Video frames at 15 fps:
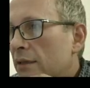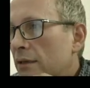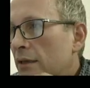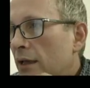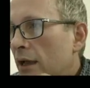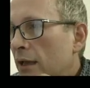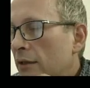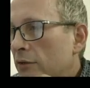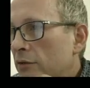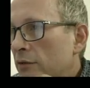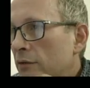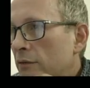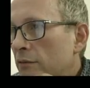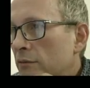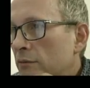uh,
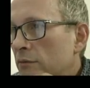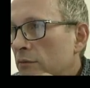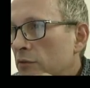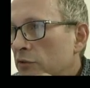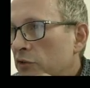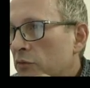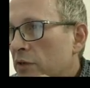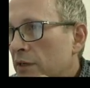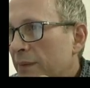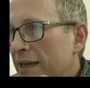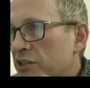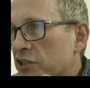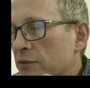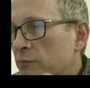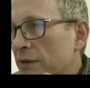you can
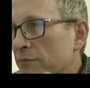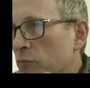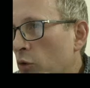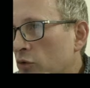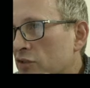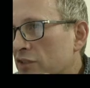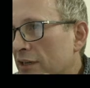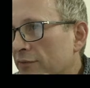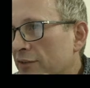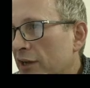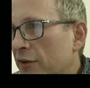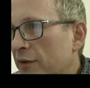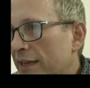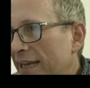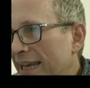imagine with more stuff
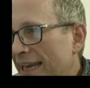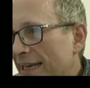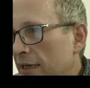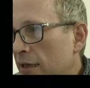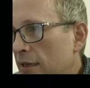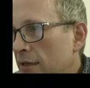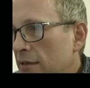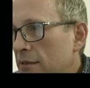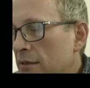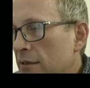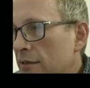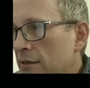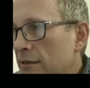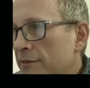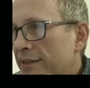going in,
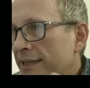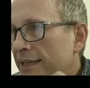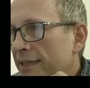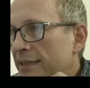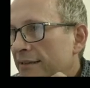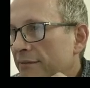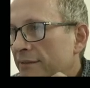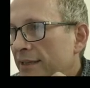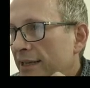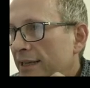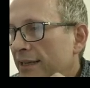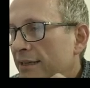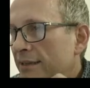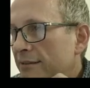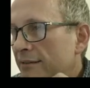the
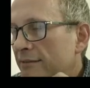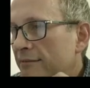the